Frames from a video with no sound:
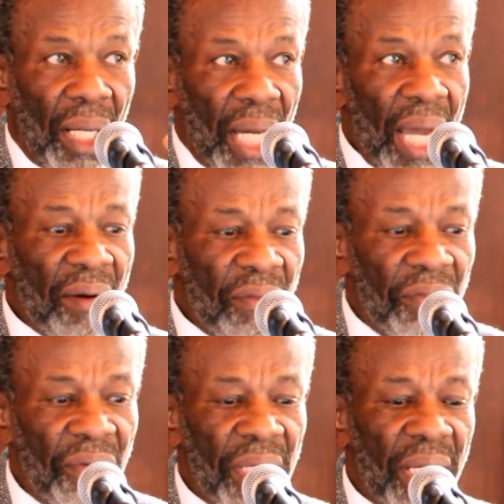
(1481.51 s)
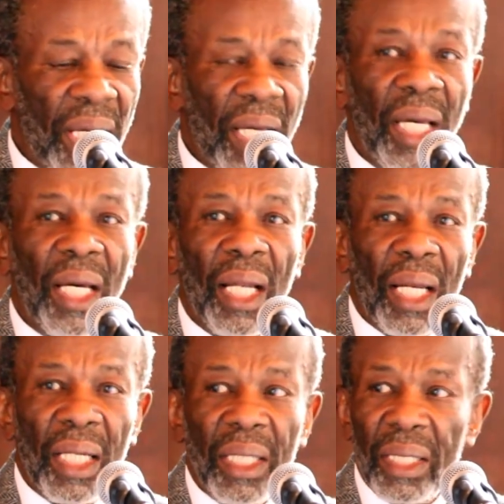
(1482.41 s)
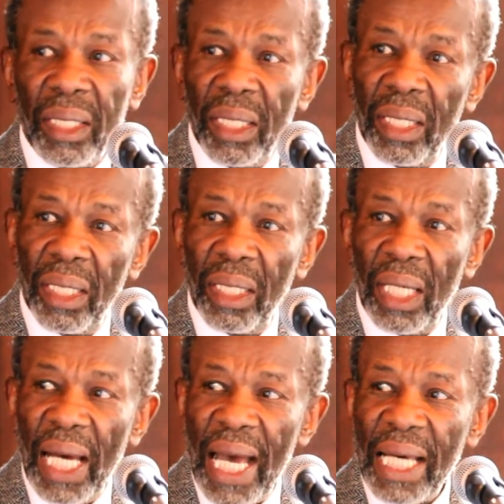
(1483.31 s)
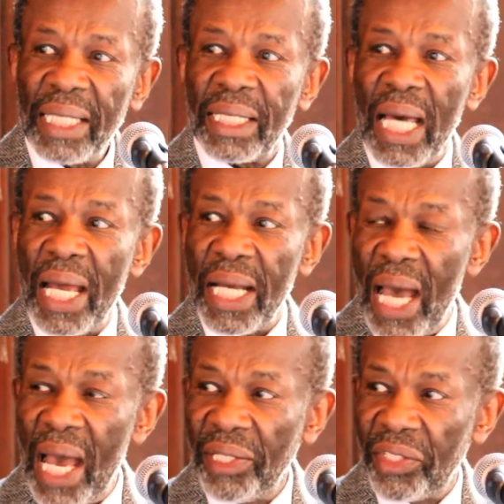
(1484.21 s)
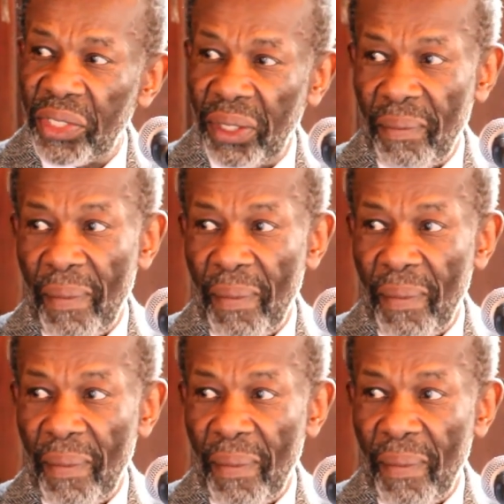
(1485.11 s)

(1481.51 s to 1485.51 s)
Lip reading: Every ill has an answer.